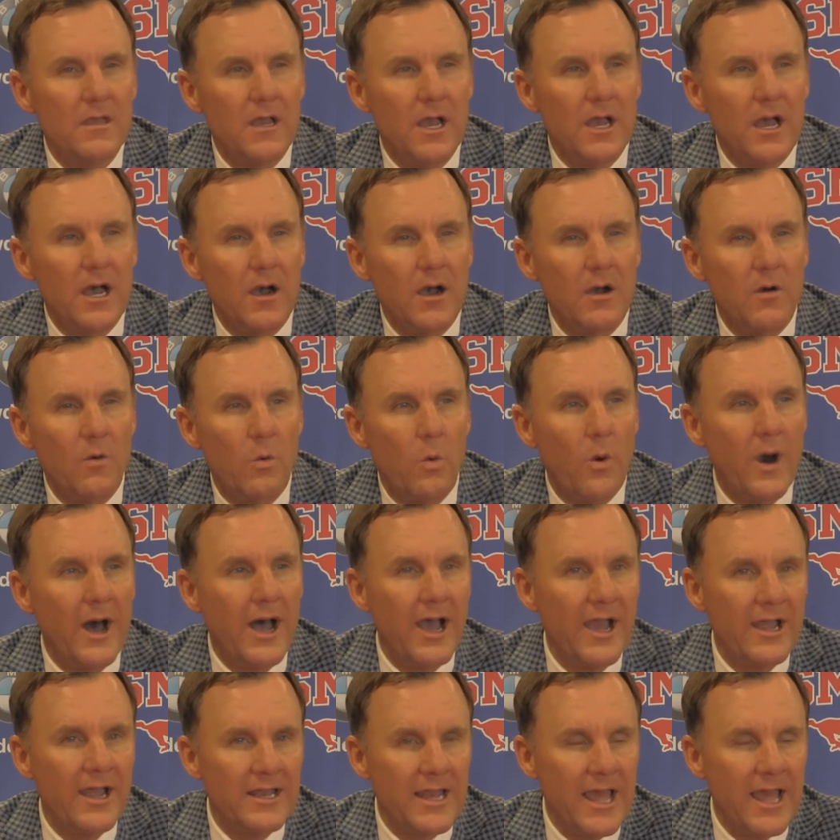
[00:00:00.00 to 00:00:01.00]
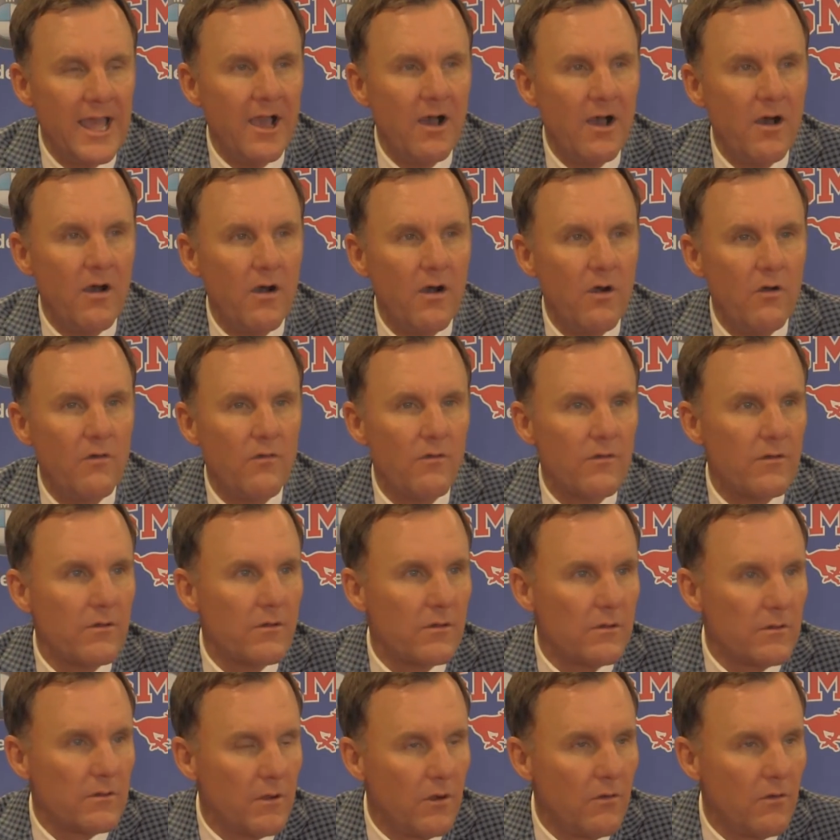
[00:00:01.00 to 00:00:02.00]
Uh, why now
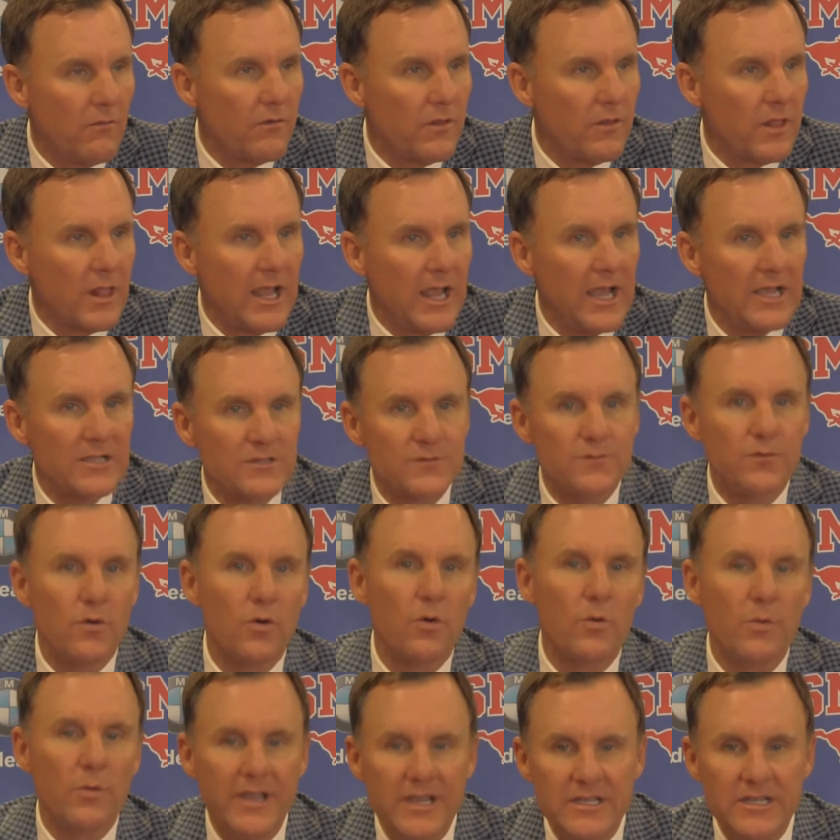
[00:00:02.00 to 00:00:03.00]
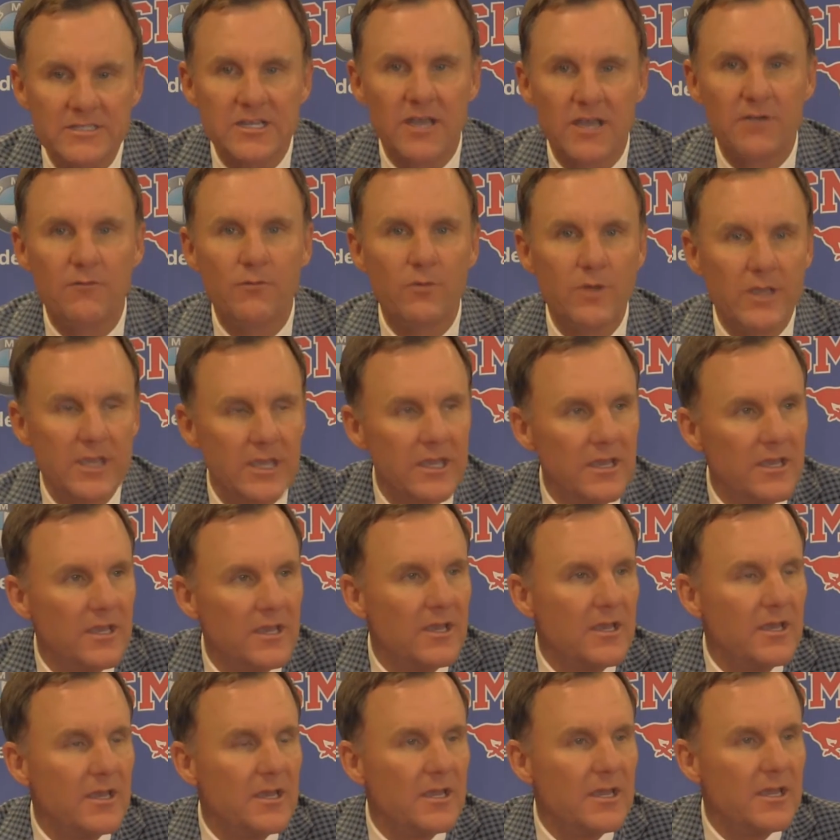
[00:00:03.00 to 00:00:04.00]
over over the last four weeks have we
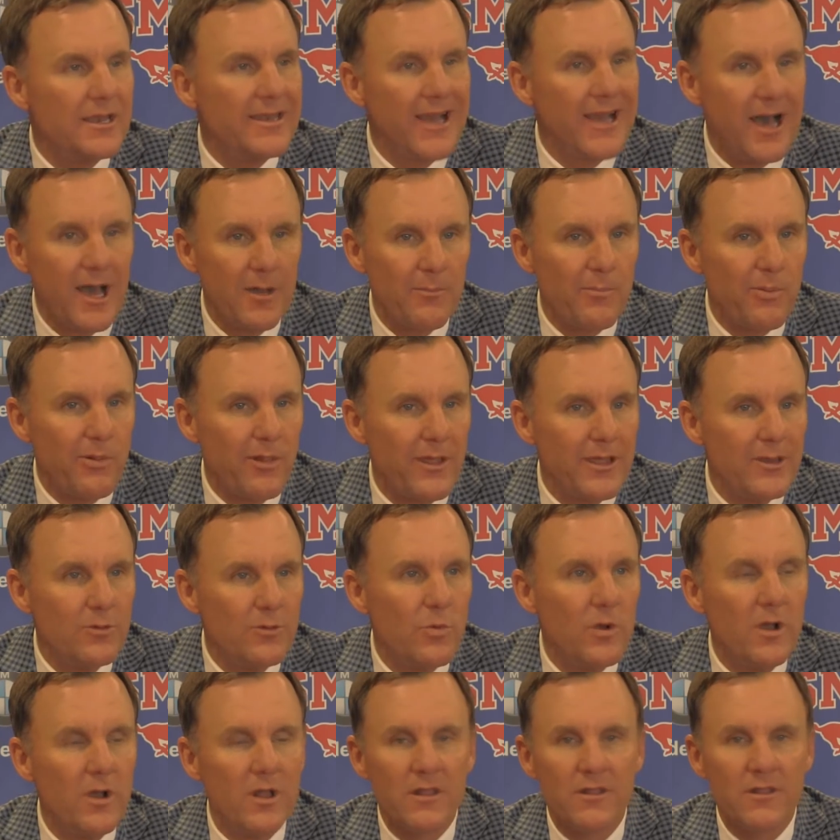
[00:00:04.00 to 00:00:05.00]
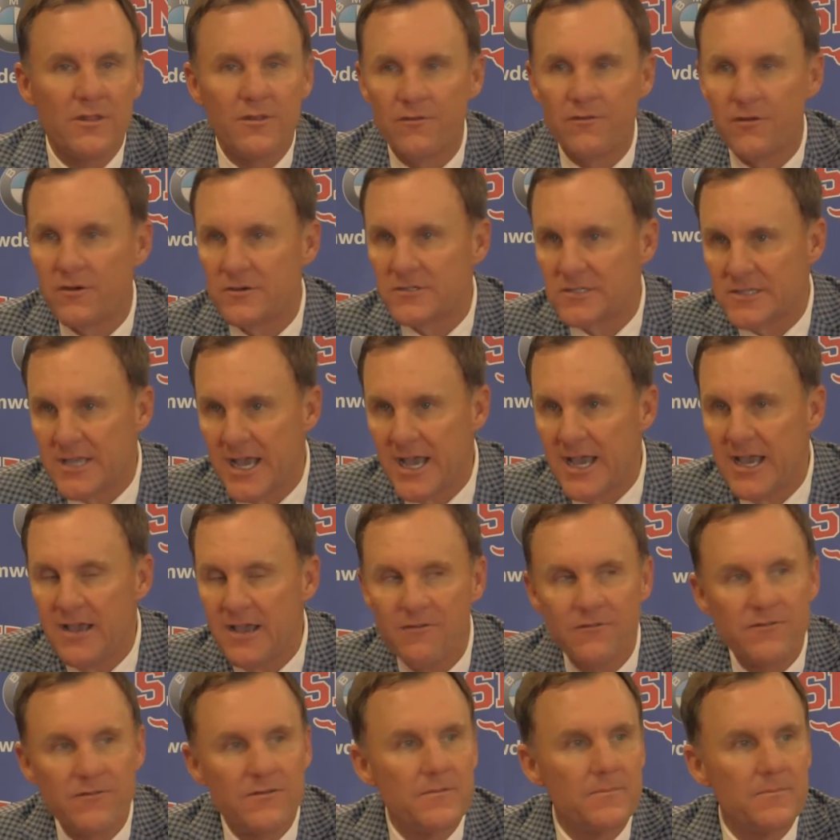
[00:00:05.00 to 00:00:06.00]
not played well in the first
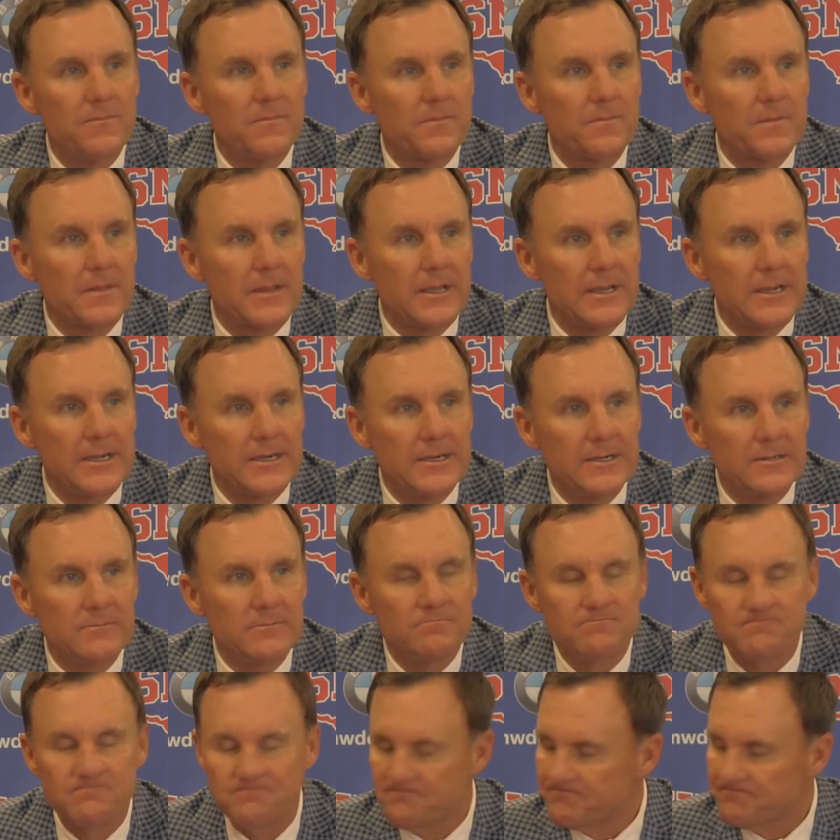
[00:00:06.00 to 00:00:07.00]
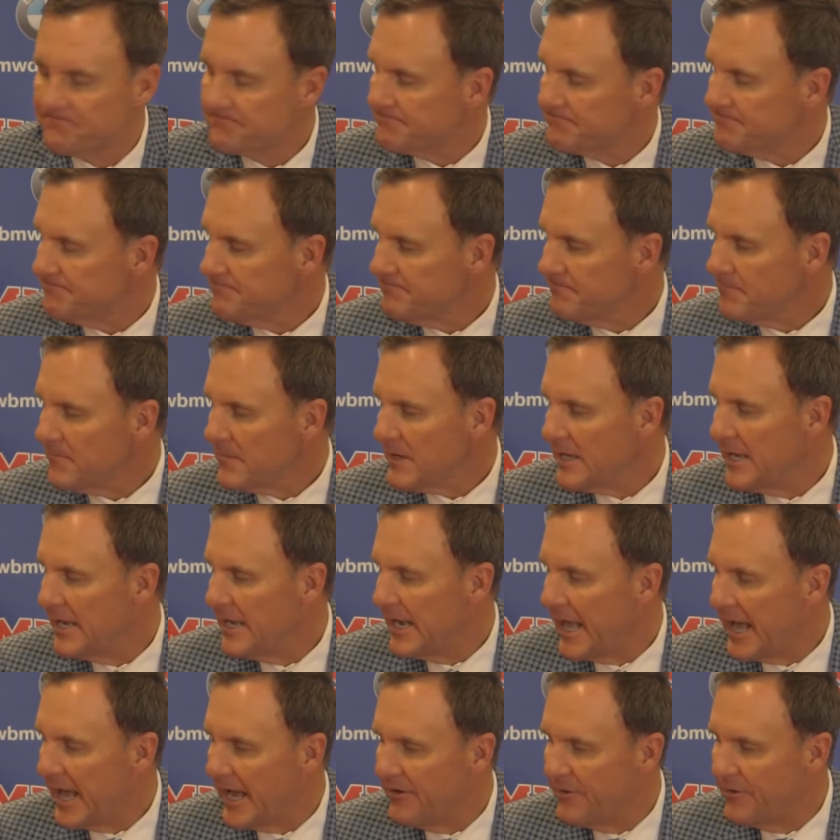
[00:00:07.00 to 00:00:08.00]
half um,
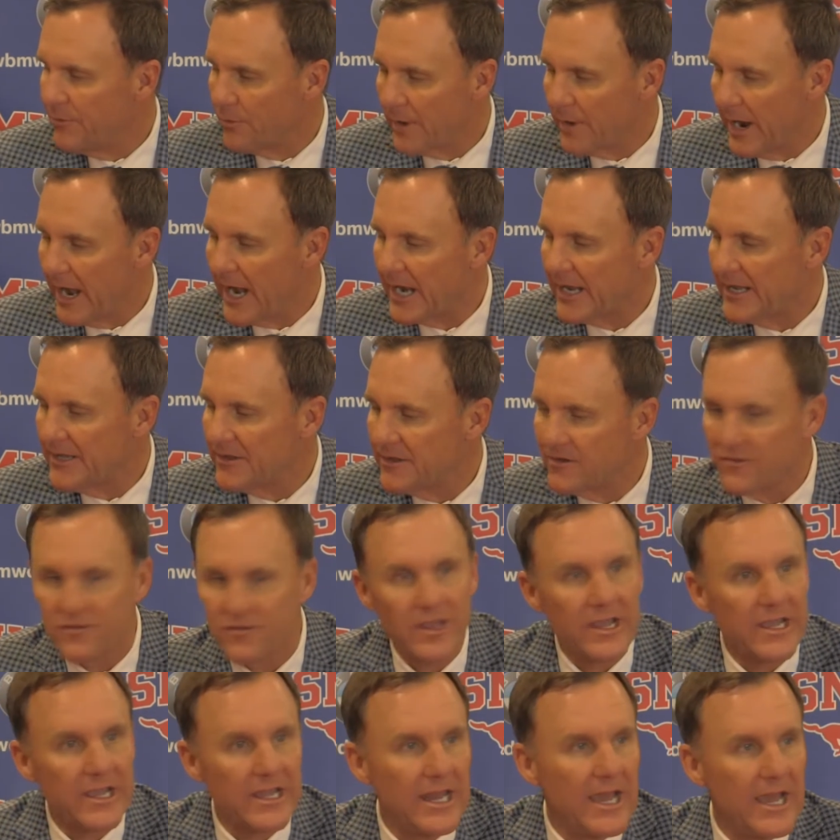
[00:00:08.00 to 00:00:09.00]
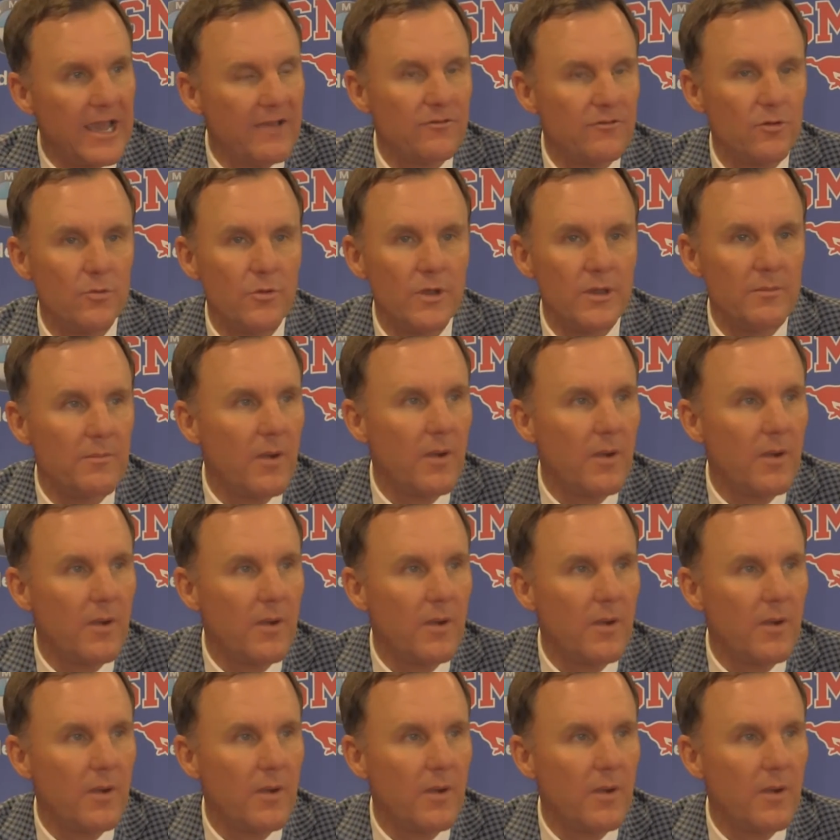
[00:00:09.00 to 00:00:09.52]
and had to rally in the second half to win